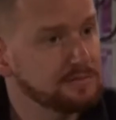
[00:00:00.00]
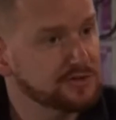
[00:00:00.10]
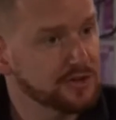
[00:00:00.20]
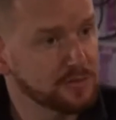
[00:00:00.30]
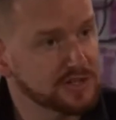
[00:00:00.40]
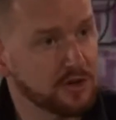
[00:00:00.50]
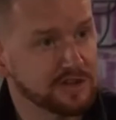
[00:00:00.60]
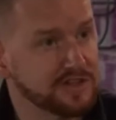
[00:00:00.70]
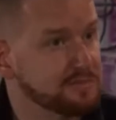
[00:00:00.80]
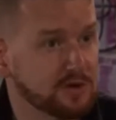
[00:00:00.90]
Should all be sorted
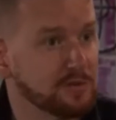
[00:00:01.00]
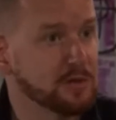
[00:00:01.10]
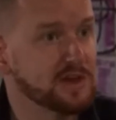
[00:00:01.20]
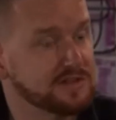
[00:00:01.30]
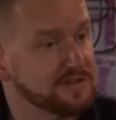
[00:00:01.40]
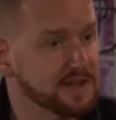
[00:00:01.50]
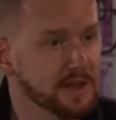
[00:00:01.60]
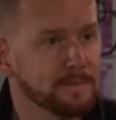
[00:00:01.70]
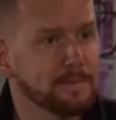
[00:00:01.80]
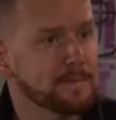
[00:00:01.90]
in a couple of weeks if you need it.